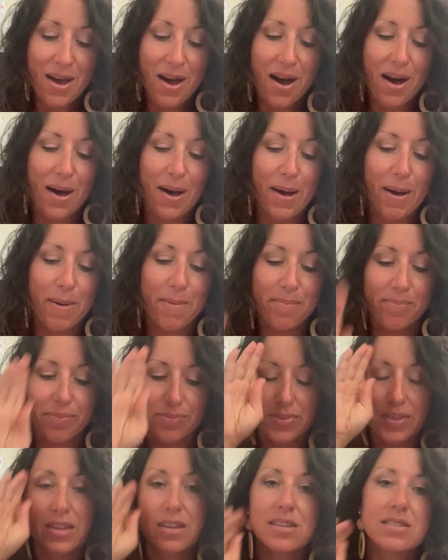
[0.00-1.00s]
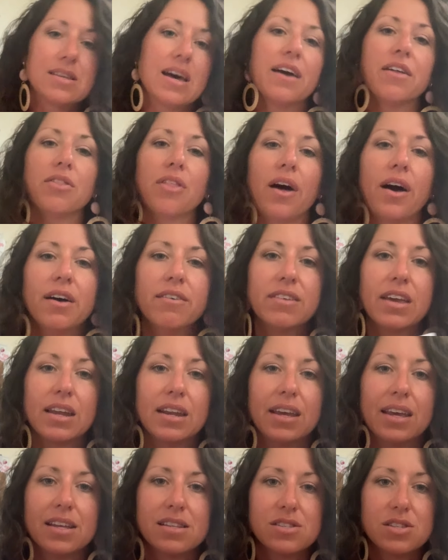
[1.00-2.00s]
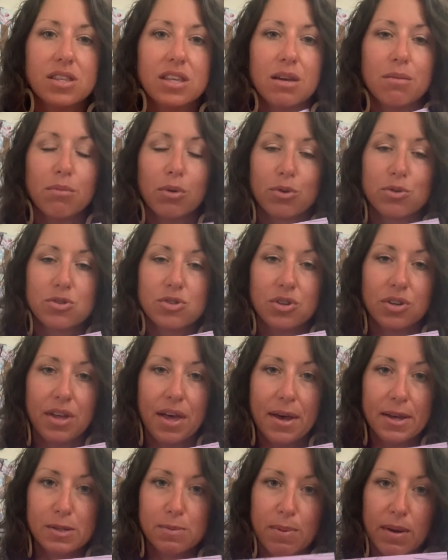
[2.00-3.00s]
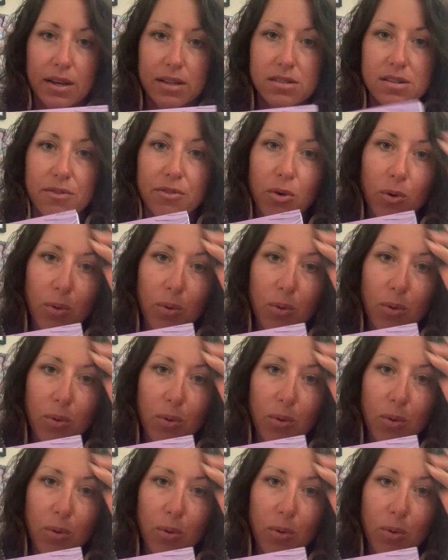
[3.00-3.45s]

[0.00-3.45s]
Because I love getting into the emotional aspect of